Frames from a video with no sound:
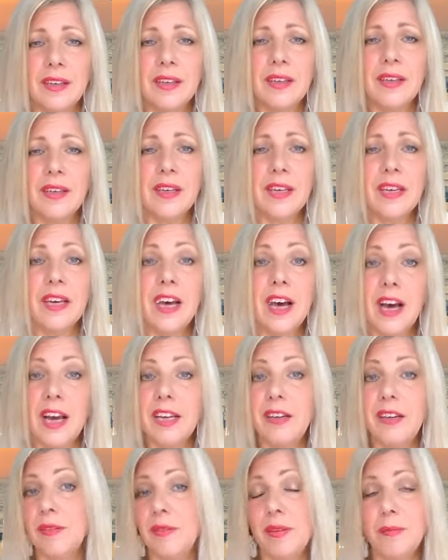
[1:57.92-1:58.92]

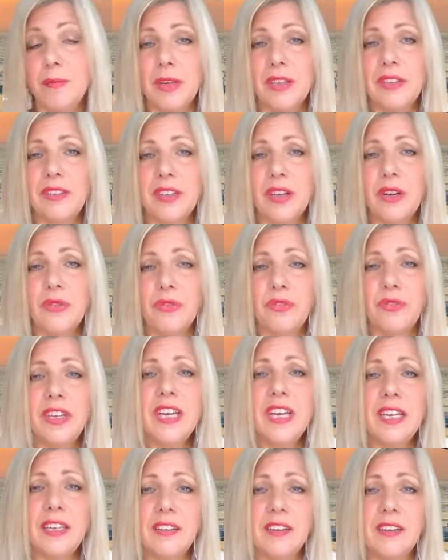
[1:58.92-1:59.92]
I myself
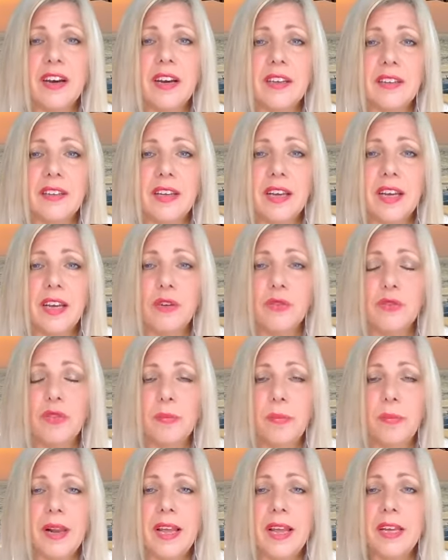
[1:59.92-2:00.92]
nearly died again of
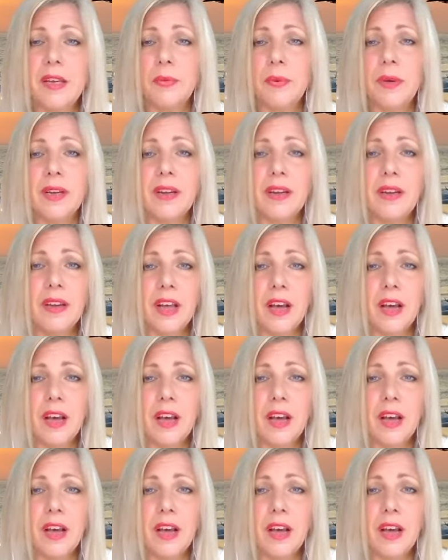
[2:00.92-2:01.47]
the plague when